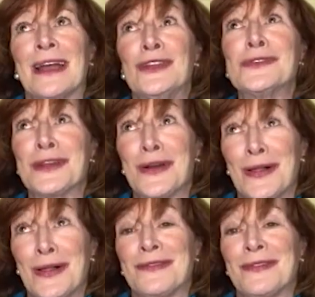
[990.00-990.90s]
used to
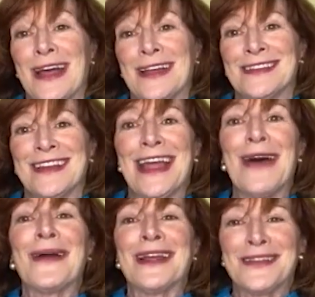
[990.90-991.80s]
call it a flash, and now
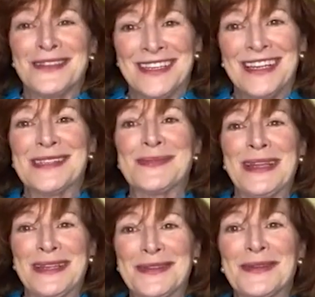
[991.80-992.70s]
I understand it's my
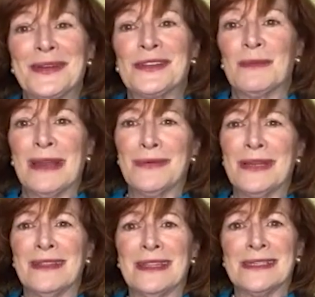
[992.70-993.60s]
intuition, but I would
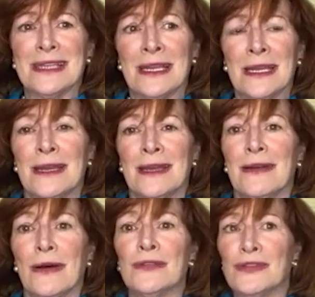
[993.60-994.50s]
get this like,
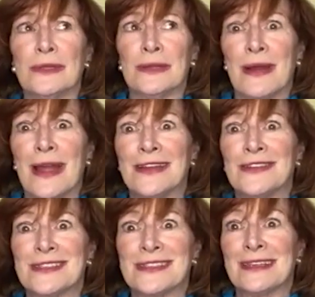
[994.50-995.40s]
oh, Julie Ryan
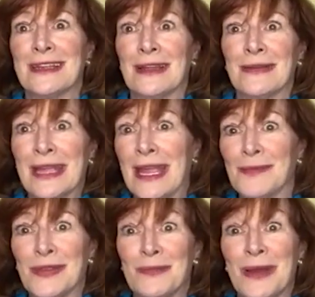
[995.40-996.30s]
just
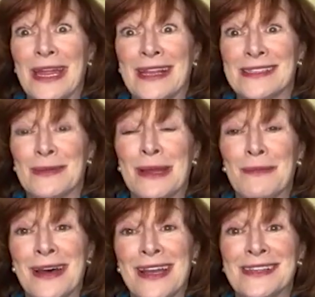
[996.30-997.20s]
came through to my
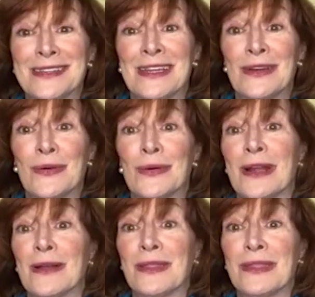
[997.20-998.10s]
mind, like, or
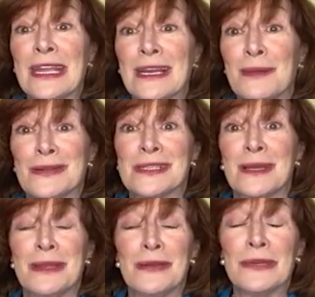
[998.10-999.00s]
I'll think about
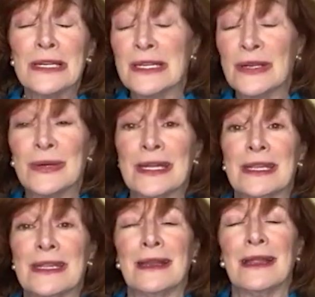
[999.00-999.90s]
somebody really
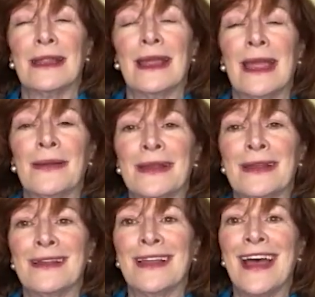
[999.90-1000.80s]
quickly. And
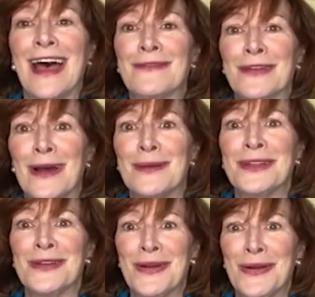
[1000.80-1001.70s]
I've come
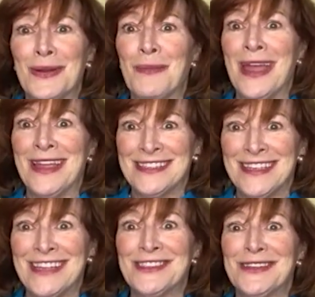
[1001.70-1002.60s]
to know to pay
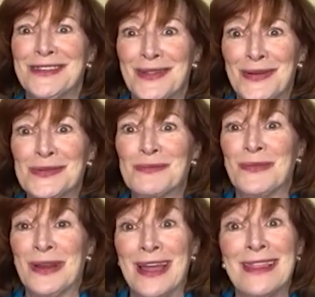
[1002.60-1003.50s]
attention to those.
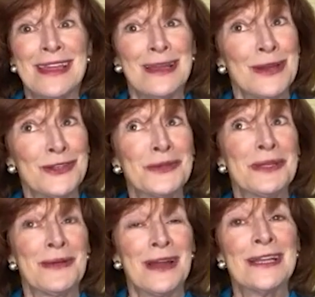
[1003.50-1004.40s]
When I think about
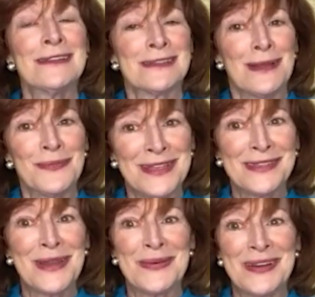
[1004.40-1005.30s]
Julie Ryan,
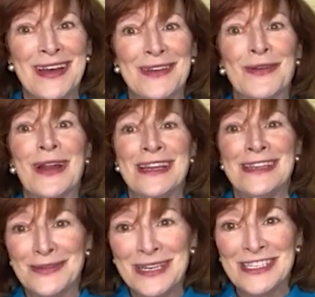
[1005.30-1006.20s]
something's going on, or I
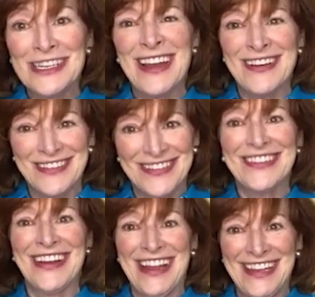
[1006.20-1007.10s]
need to reach out,
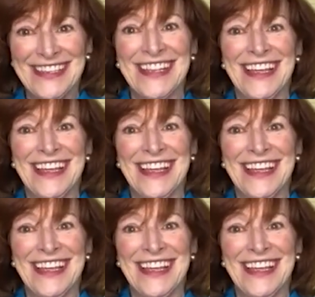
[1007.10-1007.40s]
right?